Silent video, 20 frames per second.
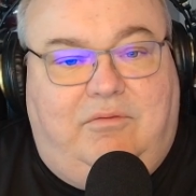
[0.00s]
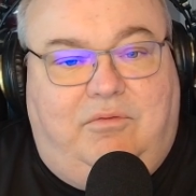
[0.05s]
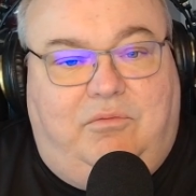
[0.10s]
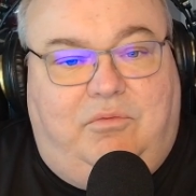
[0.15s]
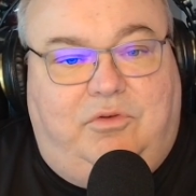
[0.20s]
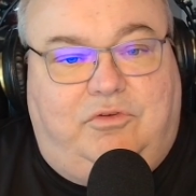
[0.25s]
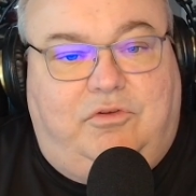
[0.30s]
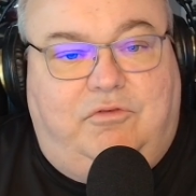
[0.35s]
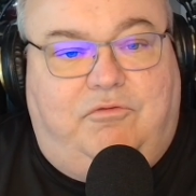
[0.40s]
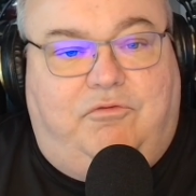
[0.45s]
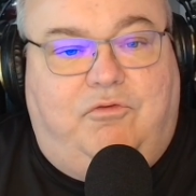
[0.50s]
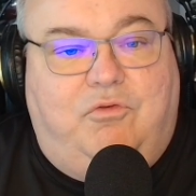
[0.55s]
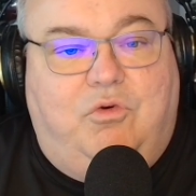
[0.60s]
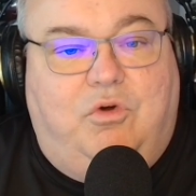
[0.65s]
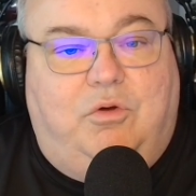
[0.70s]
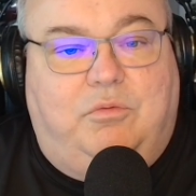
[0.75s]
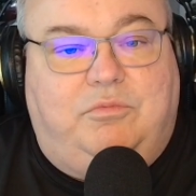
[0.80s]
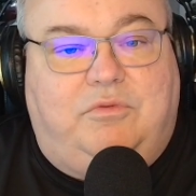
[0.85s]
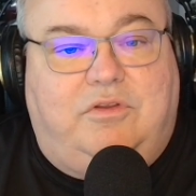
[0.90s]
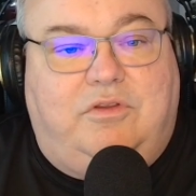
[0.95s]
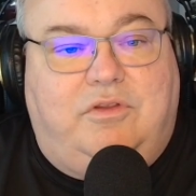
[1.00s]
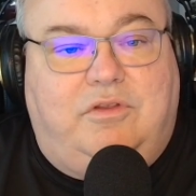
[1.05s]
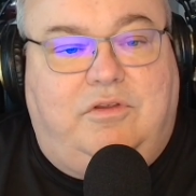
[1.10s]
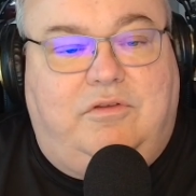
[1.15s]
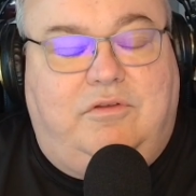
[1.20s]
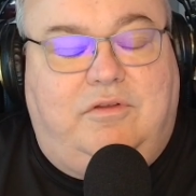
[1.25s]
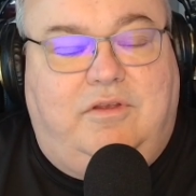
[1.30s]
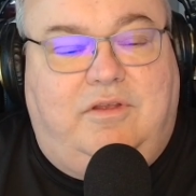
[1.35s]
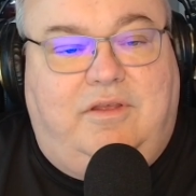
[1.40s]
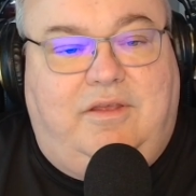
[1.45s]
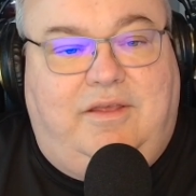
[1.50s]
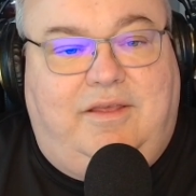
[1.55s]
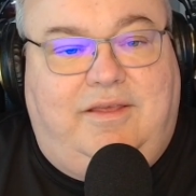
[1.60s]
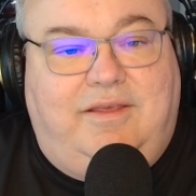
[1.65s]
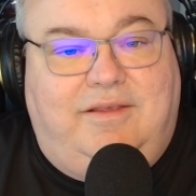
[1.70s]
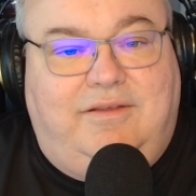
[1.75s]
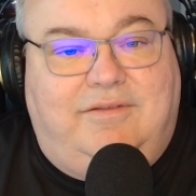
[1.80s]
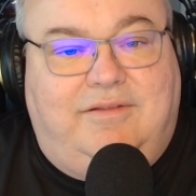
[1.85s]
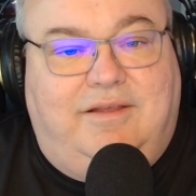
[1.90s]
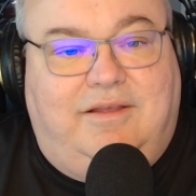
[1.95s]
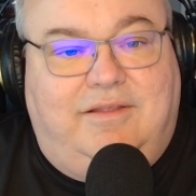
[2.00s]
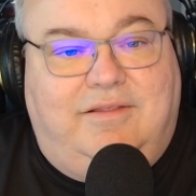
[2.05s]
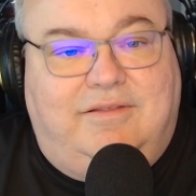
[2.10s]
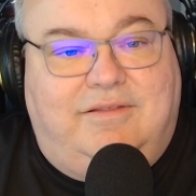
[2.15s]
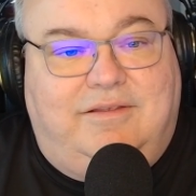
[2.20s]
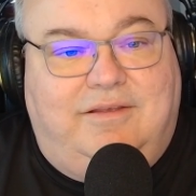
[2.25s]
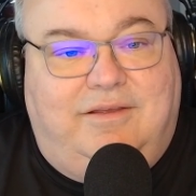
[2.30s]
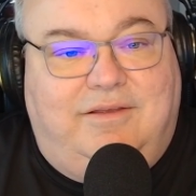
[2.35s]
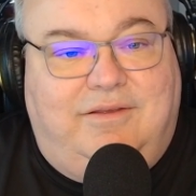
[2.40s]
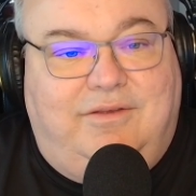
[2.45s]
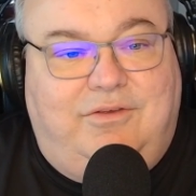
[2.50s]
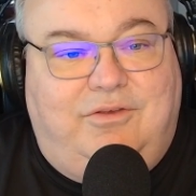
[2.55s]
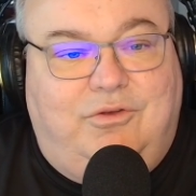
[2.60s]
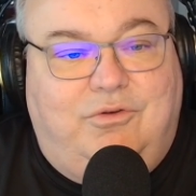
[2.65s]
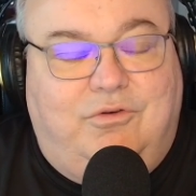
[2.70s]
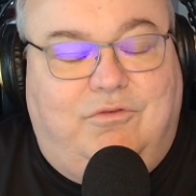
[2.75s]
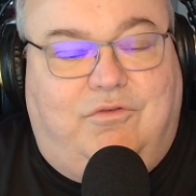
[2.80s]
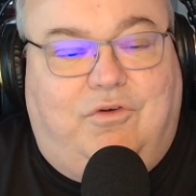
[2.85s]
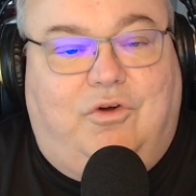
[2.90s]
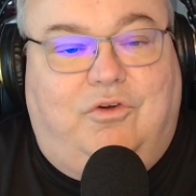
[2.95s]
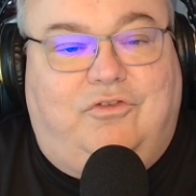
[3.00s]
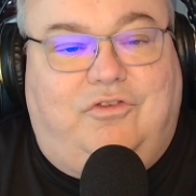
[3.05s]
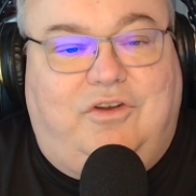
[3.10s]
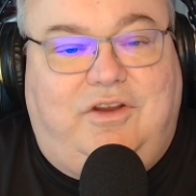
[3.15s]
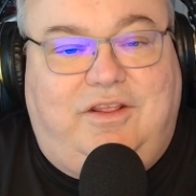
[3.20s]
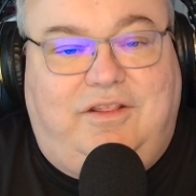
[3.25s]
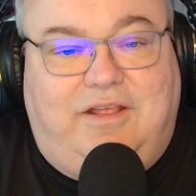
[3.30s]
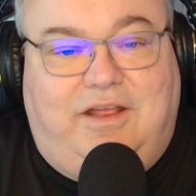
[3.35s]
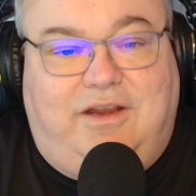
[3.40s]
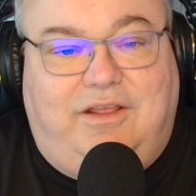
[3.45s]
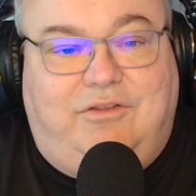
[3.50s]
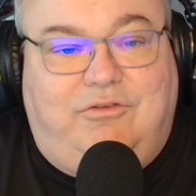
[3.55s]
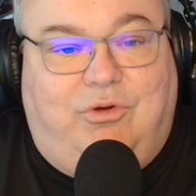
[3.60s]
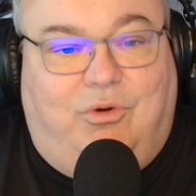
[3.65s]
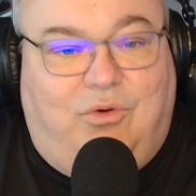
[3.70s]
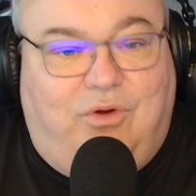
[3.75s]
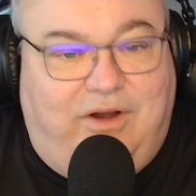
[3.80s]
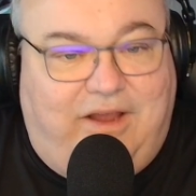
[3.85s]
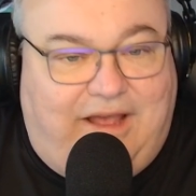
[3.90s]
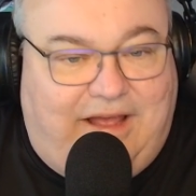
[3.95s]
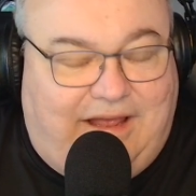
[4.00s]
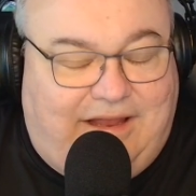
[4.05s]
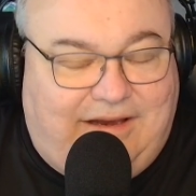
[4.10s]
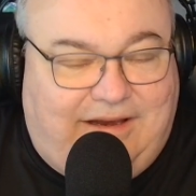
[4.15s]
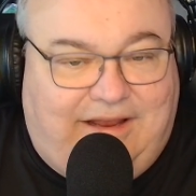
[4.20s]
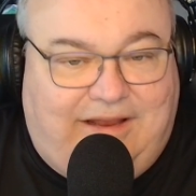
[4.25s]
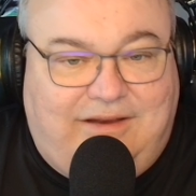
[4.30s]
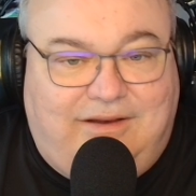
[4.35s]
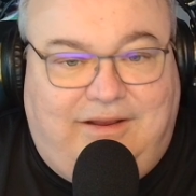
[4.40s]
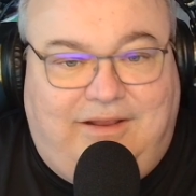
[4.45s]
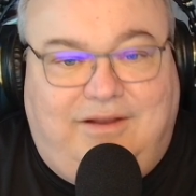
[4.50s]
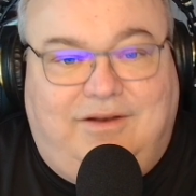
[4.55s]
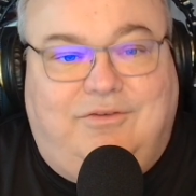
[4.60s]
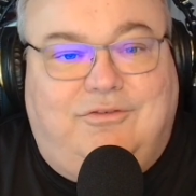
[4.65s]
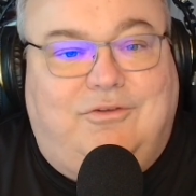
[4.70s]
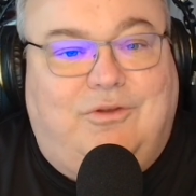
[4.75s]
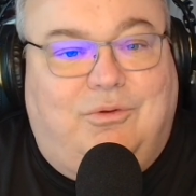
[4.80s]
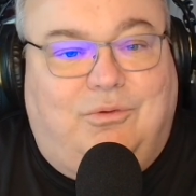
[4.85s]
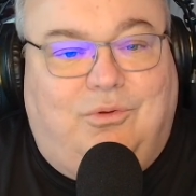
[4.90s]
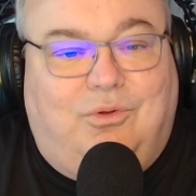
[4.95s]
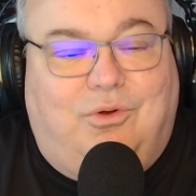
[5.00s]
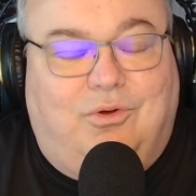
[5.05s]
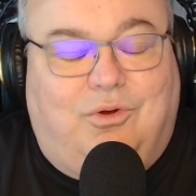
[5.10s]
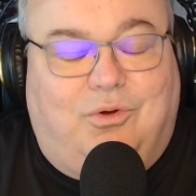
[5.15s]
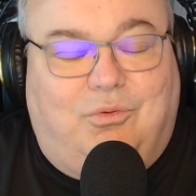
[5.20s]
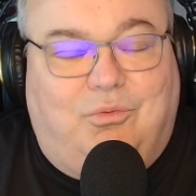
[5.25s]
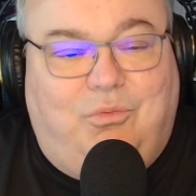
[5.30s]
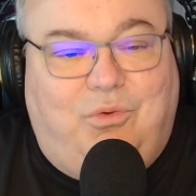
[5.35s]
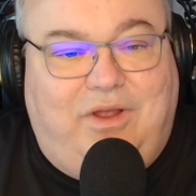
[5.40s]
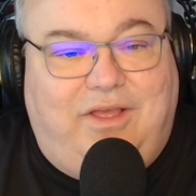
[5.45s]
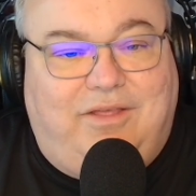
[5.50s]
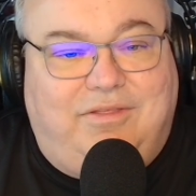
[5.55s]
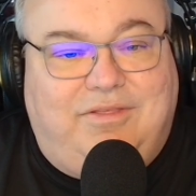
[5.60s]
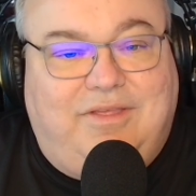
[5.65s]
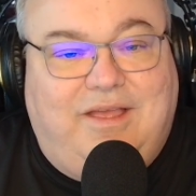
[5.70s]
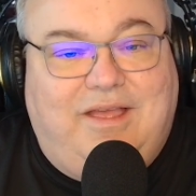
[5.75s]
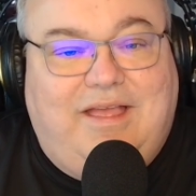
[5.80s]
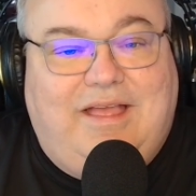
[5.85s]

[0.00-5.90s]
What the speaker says: was informed the university that he taught at and is no longer with,